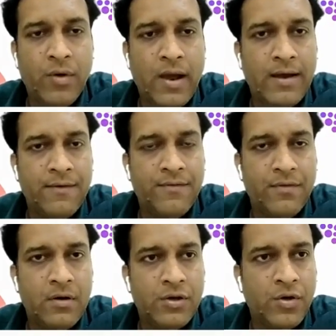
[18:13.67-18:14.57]
you have
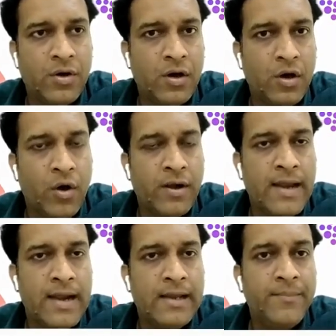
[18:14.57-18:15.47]
your
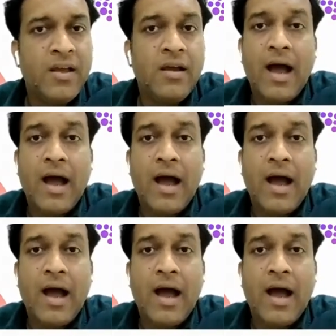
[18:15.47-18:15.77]
login ID,